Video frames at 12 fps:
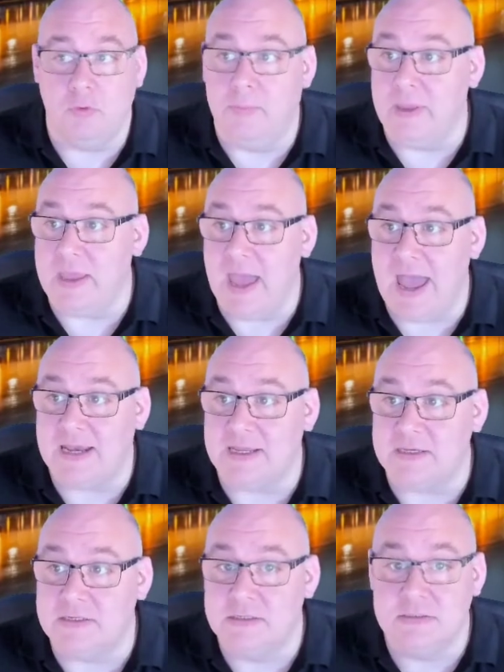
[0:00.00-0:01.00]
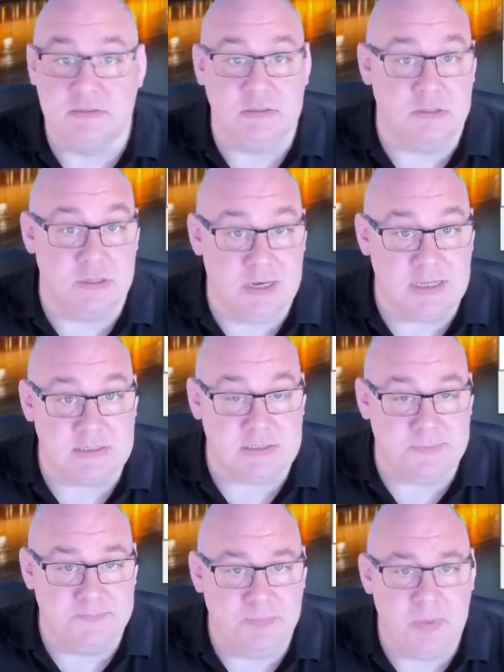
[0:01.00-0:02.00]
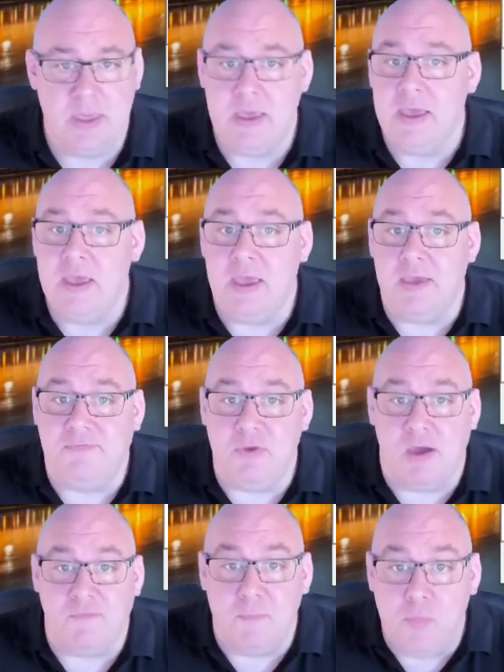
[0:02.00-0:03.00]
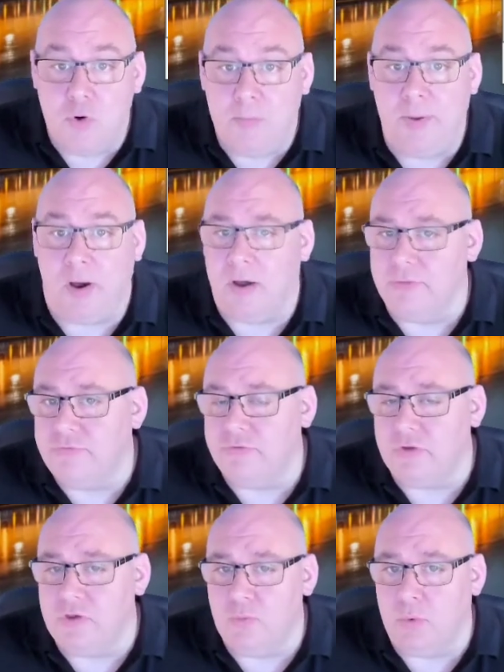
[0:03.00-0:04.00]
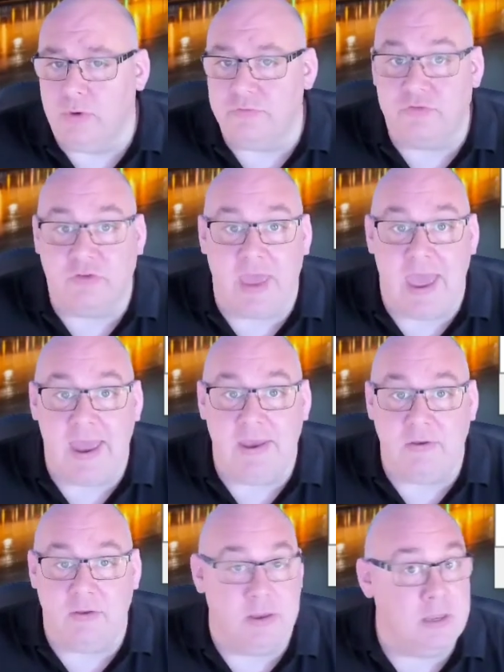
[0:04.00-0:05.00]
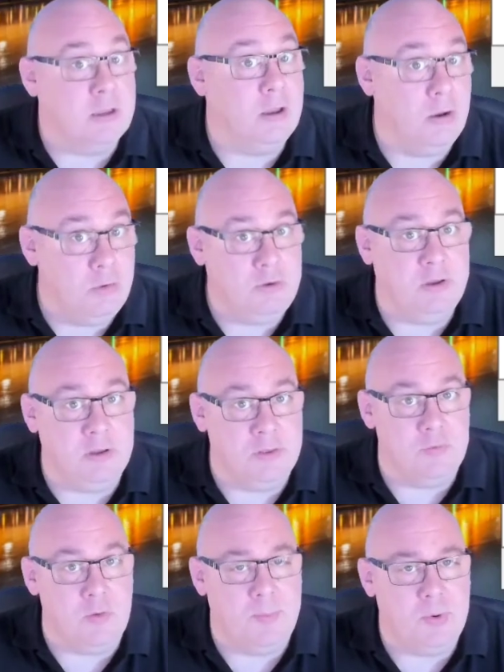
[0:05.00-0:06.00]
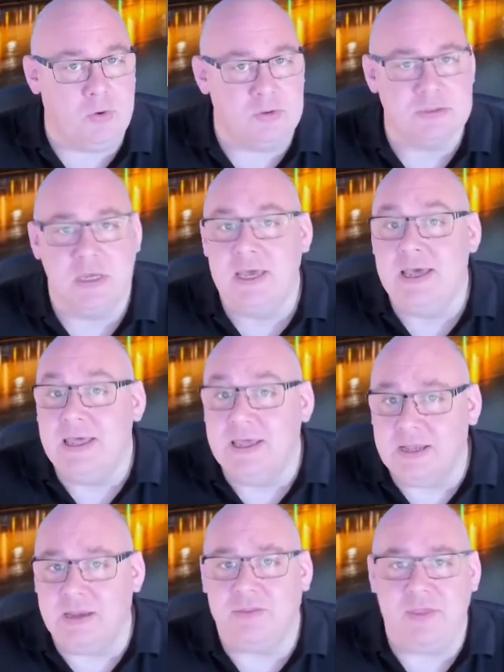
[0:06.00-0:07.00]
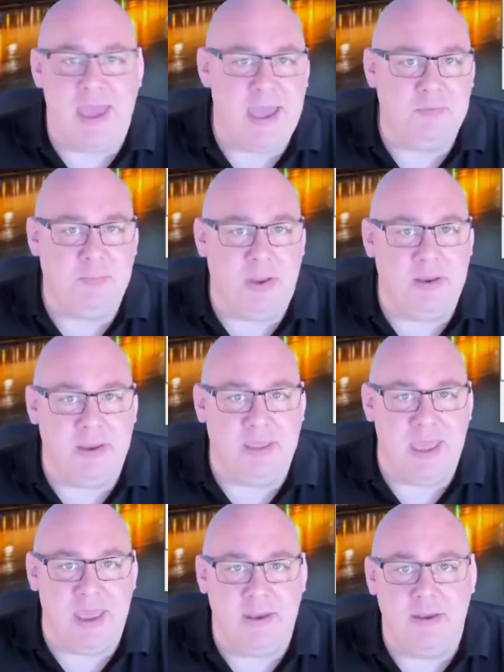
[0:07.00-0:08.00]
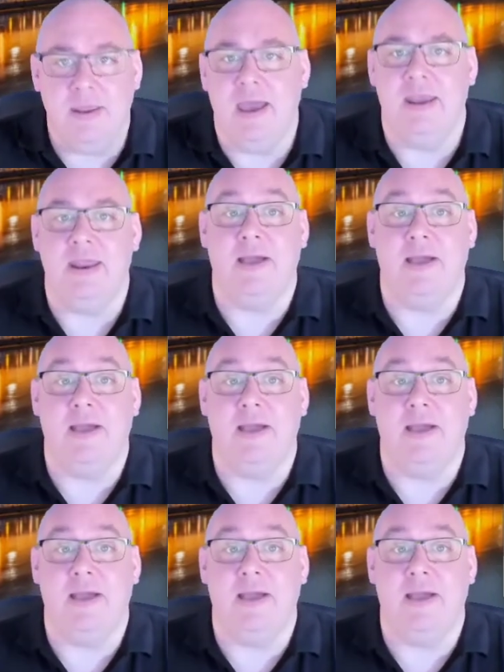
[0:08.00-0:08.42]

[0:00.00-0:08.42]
will be added to the list. If you have more paths that you want scanned and included in the report, click the Add button again and